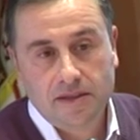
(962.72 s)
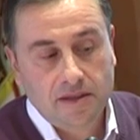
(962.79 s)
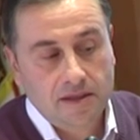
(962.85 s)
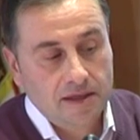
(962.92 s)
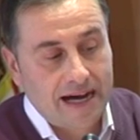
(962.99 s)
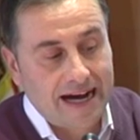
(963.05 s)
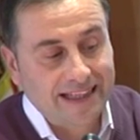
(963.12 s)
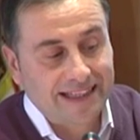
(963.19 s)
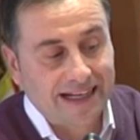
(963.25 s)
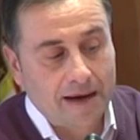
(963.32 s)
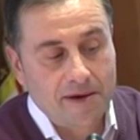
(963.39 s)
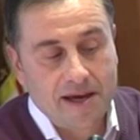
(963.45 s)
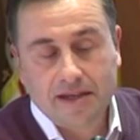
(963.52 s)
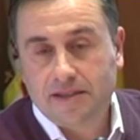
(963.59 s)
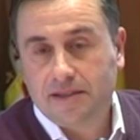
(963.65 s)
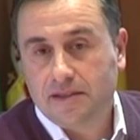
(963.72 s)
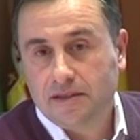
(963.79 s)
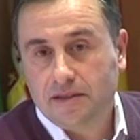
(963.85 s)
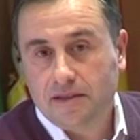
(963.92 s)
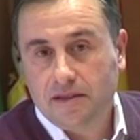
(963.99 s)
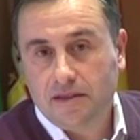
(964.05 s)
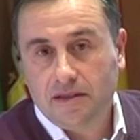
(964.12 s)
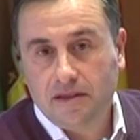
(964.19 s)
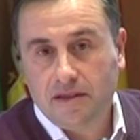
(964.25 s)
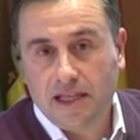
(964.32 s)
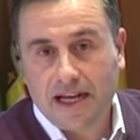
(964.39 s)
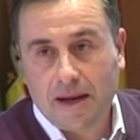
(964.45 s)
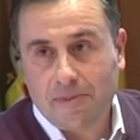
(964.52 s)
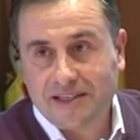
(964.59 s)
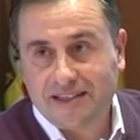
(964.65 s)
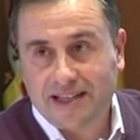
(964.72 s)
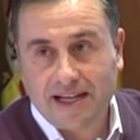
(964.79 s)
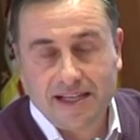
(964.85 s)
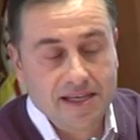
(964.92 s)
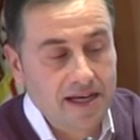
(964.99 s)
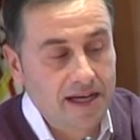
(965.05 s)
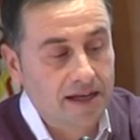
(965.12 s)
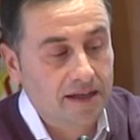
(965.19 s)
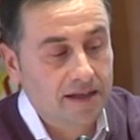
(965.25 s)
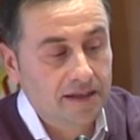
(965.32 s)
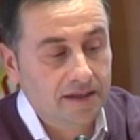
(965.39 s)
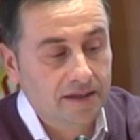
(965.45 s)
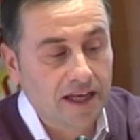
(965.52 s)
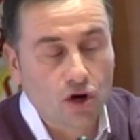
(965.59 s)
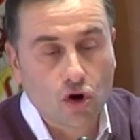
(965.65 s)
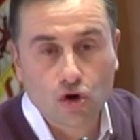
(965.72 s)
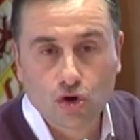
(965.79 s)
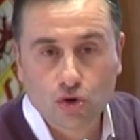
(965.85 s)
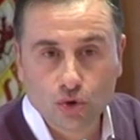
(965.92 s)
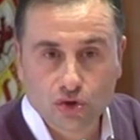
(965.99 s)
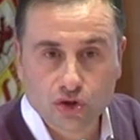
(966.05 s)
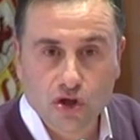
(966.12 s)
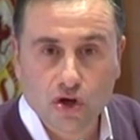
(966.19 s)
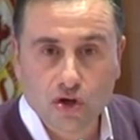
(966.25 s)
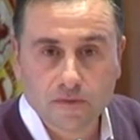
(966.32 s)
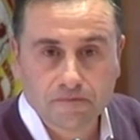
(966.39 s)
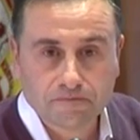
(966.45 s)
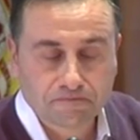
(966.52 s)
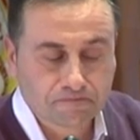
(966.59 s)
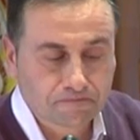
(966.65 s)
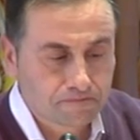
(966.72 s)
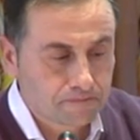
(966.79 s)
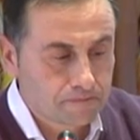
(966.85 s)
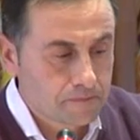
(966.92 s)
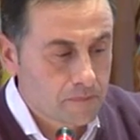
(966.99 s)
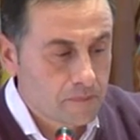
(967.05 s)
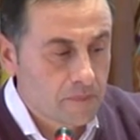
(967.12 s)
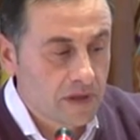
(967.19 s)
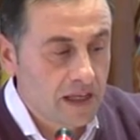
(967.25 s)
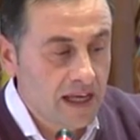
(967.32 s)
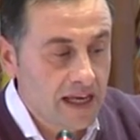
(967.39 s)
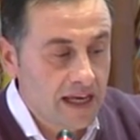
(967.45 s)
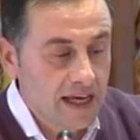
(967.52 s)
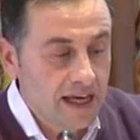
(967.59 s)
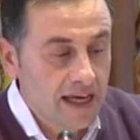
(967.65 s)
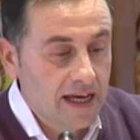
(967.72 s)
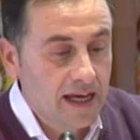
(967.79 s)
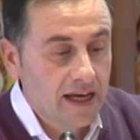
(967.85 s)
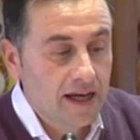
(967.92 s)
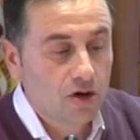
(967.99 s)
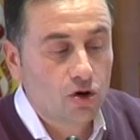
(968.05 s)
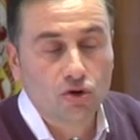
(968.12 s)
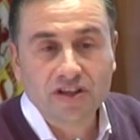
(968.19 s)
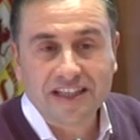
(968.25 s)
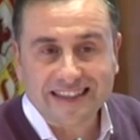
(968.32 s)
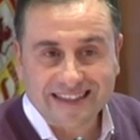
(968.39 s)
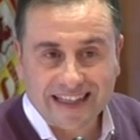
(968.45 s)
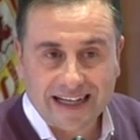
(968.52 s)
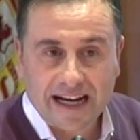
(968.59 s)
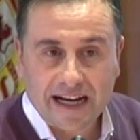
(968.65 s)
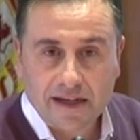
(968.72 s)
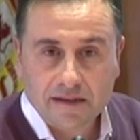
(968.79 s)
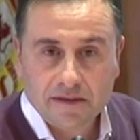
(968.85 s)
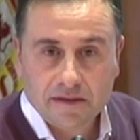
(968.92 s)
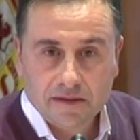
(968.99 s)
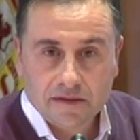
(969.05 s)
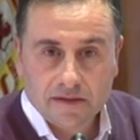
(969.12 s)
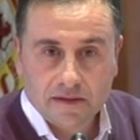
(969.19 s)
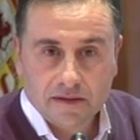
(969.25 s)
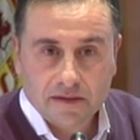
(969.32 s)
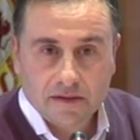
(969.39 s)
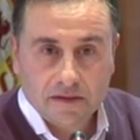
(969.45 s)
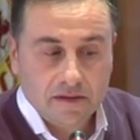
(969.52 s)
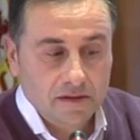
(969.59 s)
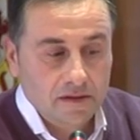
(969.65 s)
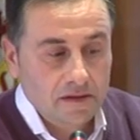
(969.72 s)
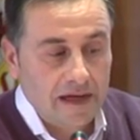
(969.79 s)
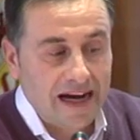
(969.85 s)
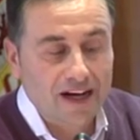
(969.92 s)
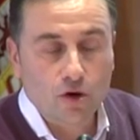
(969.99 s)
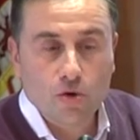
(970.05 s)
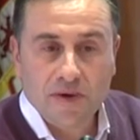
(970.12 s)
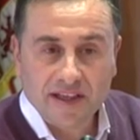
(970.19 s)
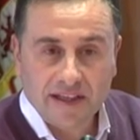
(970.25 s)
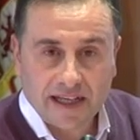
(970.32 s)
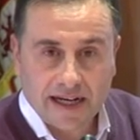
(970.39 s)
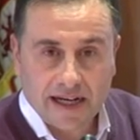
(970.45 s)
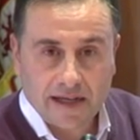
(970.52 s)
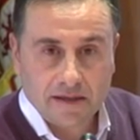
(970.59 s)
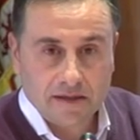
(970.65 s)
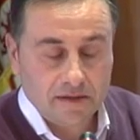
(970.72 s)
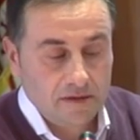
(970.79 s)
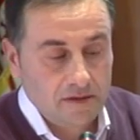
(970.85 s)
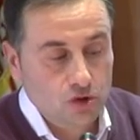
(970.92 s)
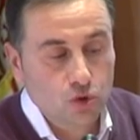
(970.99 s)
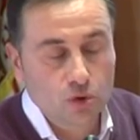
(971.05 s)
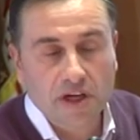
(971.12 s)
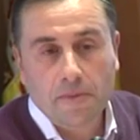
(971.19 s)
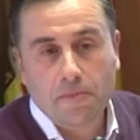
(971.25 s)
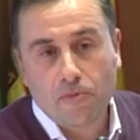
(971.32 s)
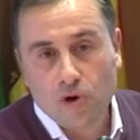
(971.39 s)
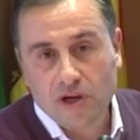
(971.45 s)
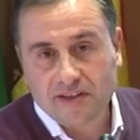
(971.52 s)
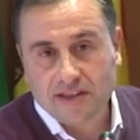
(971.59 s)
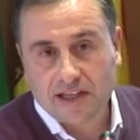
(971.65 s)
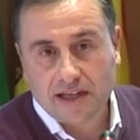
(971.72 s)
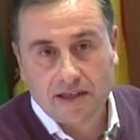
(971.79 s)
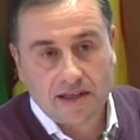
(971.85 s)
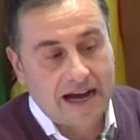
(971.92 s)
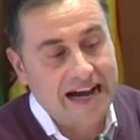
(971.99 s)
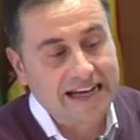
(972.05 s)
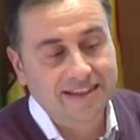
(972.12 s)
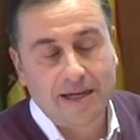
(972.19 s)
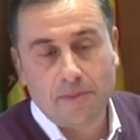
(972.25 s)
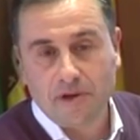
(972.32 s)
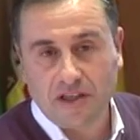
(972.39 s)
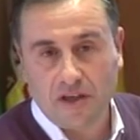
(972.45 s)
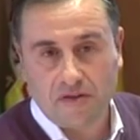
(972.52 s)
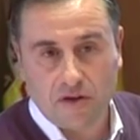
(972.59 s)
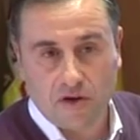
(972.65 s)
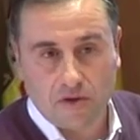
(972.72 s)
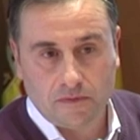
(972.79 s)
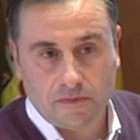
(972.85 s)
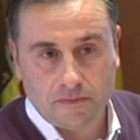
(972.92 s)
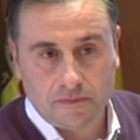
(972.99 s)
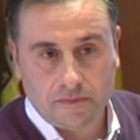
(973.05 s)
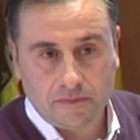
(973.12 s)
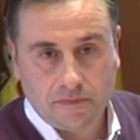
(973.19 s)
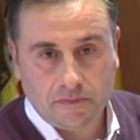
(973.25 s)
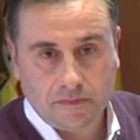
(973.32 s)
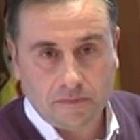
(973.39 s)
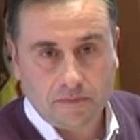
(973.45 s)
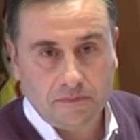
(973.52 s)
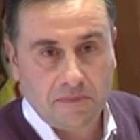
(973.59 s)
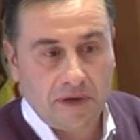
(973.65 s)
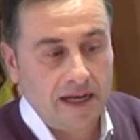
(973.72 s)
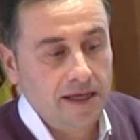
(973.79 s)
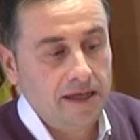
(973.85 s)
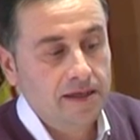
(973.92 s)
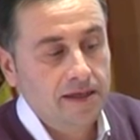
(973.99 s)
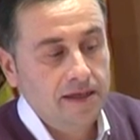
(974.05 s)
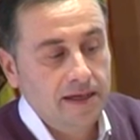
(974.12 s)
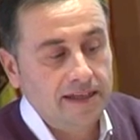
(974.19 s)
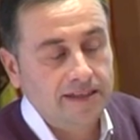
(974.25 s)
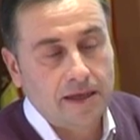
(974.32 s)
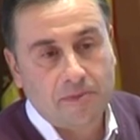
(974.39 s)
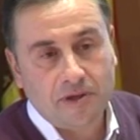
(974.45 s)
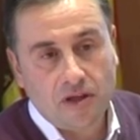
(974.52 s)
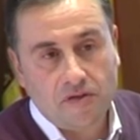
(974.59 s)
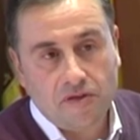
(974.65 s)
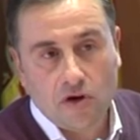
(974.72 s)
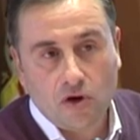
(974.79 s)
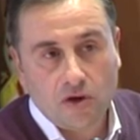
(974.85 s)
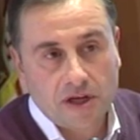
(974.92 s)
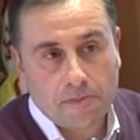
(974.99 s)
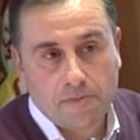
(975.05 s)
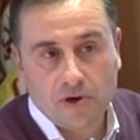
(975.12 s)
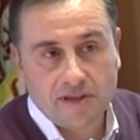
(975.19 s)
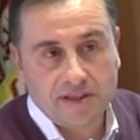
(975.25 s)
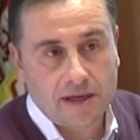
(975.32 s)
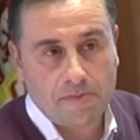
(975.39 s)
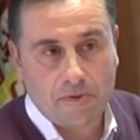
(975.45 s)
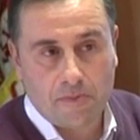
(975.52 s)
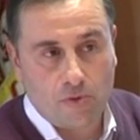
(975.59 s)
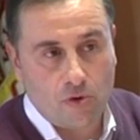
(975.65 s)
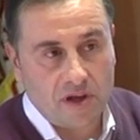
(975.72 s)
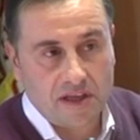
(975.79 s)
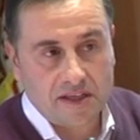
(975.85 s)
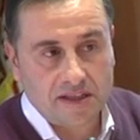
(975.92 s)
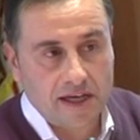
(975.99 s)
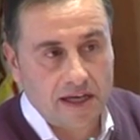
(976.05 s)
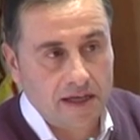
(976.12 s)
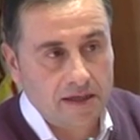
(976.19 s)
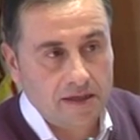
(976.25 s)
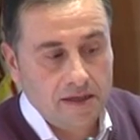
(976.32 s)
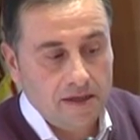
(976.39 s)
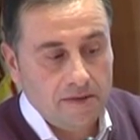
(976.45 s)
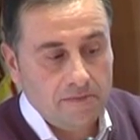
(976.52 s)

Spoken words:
of our municipality. Once the government has checked that information, through the conclusion tab will answer, provide arguments to the petition, etc. This petition